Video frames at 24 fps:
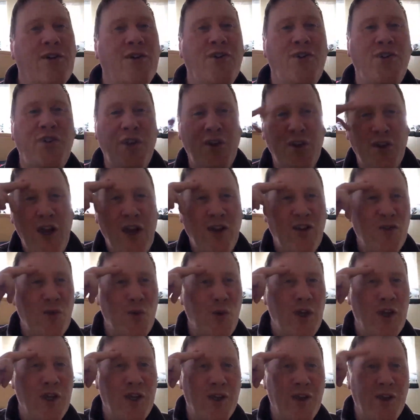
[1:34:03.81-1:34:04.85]
See you next
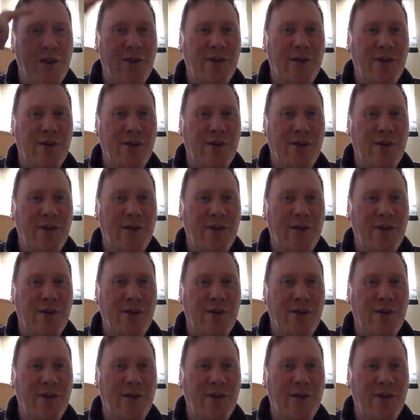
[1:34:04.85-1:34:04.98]
week.